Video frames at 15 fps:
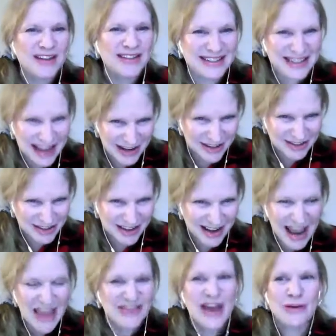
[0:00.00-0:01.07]
station
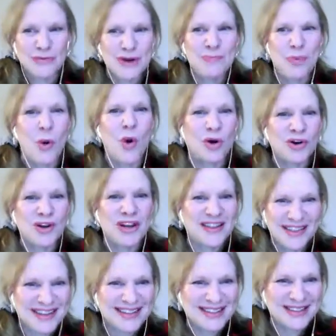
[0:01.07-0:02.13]
that reported
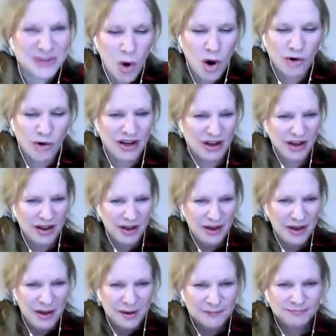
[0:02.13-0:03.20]
this story.
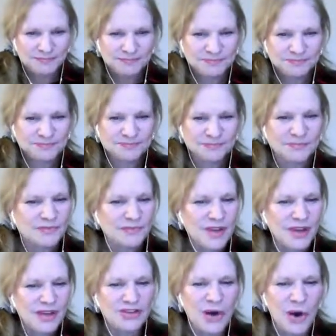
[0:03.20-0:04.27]

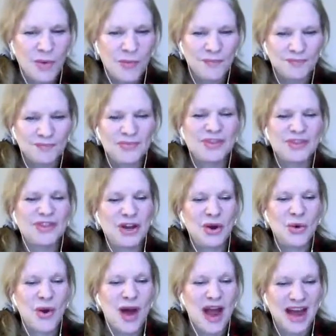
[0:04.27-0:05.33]
So the
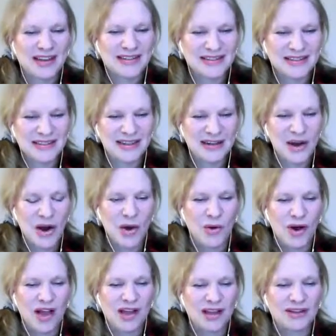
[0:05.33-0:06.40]
U.S.,
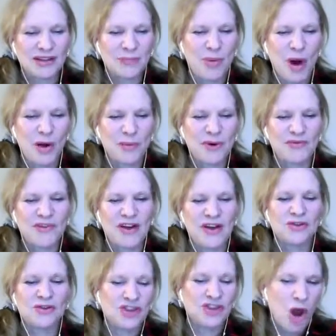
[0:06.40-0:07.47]
Department of
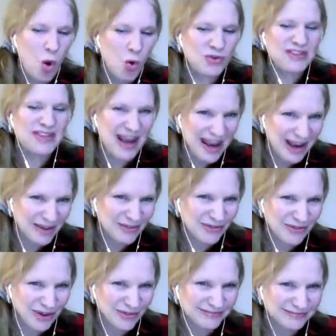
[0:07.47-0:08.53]
Energy owns
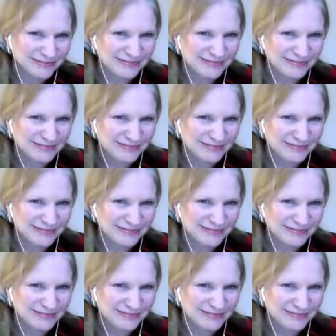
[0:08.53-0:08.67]
Hanford,